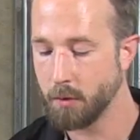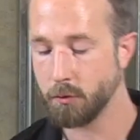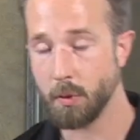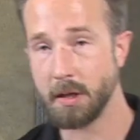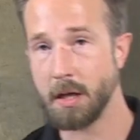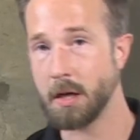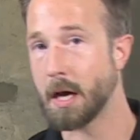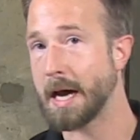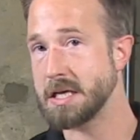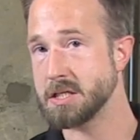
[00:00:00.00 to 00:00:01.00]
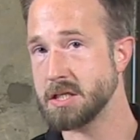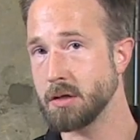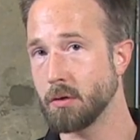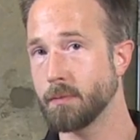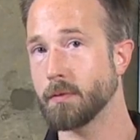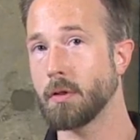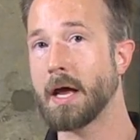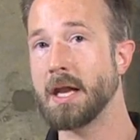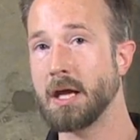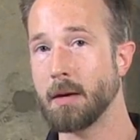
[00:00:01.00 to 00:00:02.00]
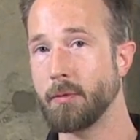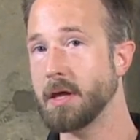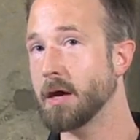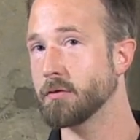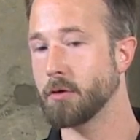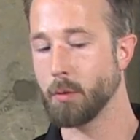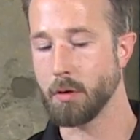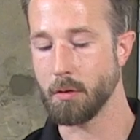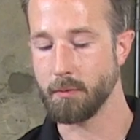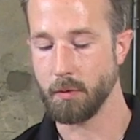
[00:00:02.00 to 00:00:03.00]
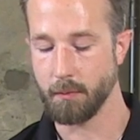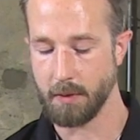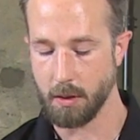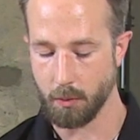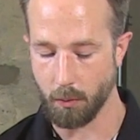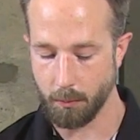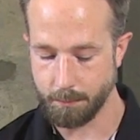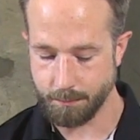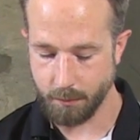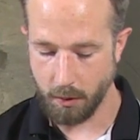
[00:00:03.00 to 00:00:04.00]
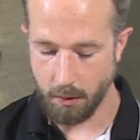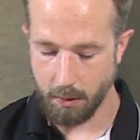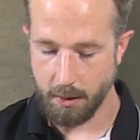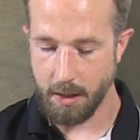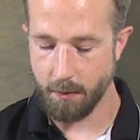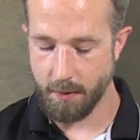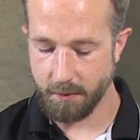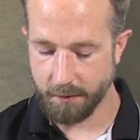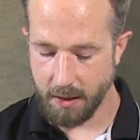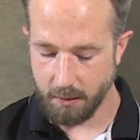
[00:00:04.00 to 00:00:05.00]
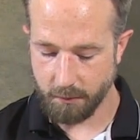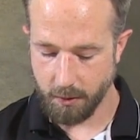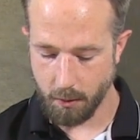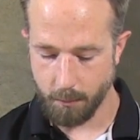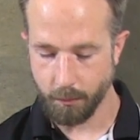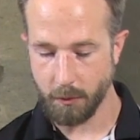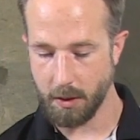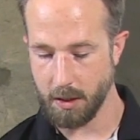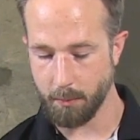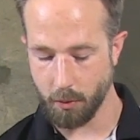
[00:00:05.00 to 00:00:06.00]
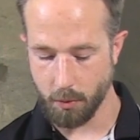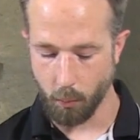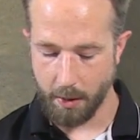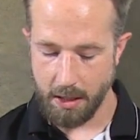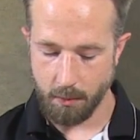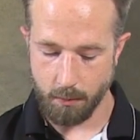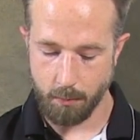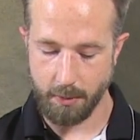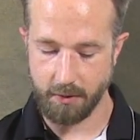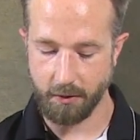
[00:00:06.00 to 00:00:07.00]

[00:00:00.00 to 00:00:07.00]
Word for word: So again, ideal for lighting up the exterior of your vehicle. In this case here, amber and white, by